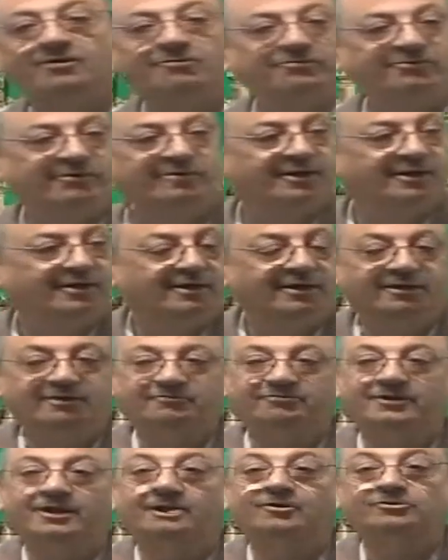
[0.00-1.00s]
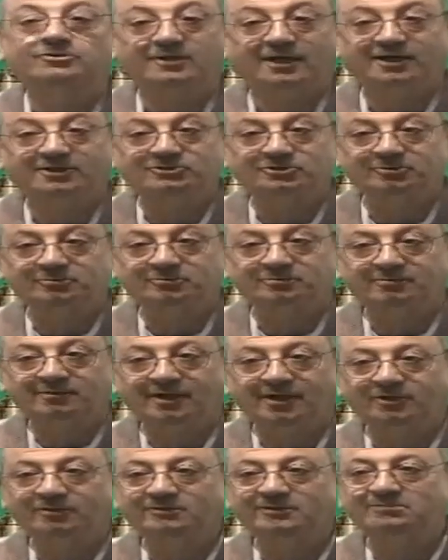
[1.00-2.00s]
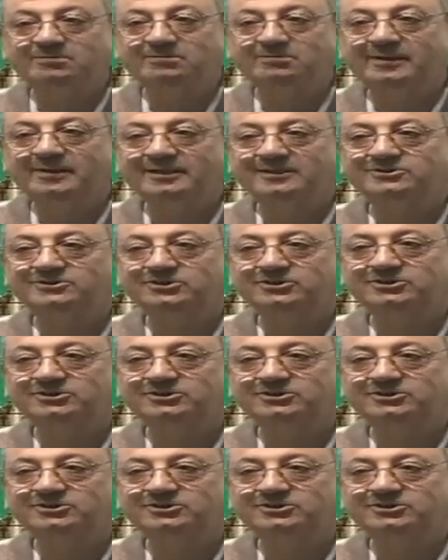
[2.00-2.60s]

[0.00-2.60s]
of fialu tajub. Are you with me, brothers and